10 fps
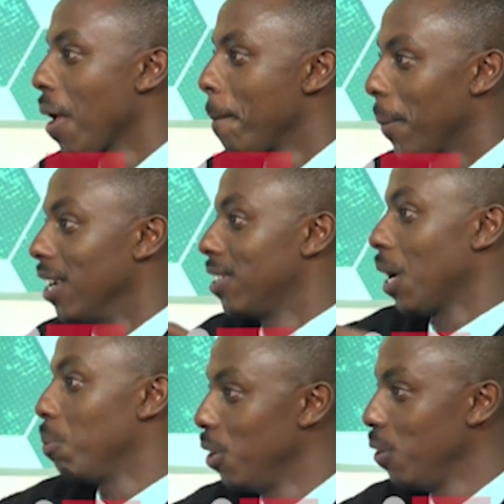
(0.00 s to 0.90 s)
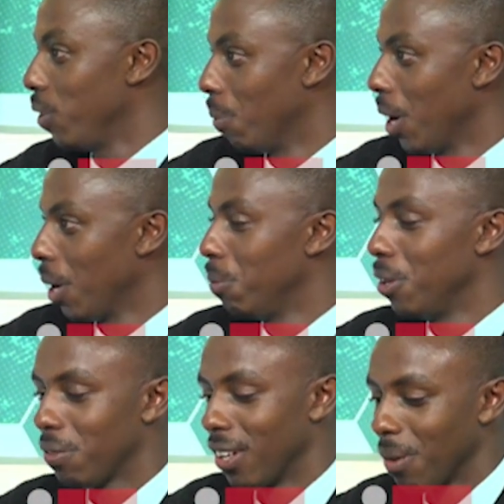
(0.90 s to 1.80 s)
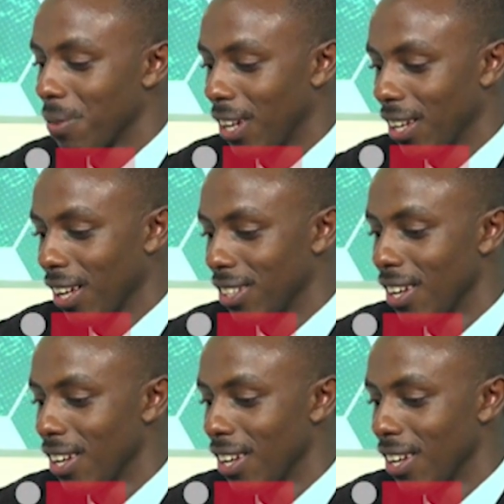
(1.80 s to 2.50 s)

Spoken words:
I believe in, my beliefs and something like that.